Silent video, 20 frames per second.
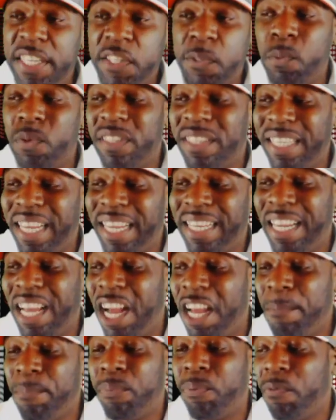This was an
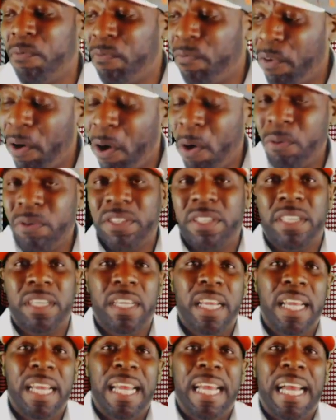unprovoked,
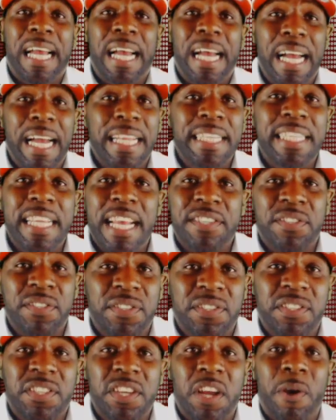
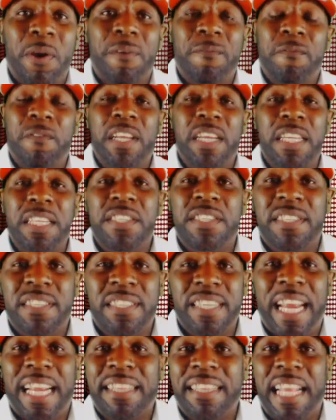unnecessary, for goodness
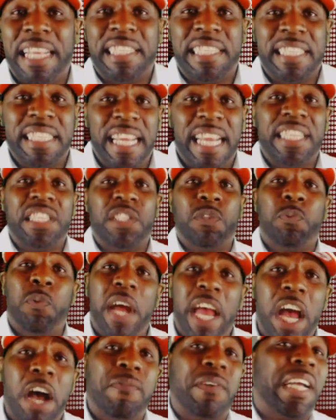sake, they sent
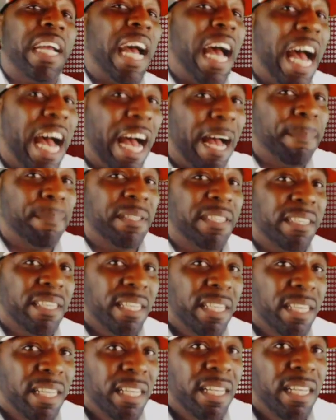12 cops.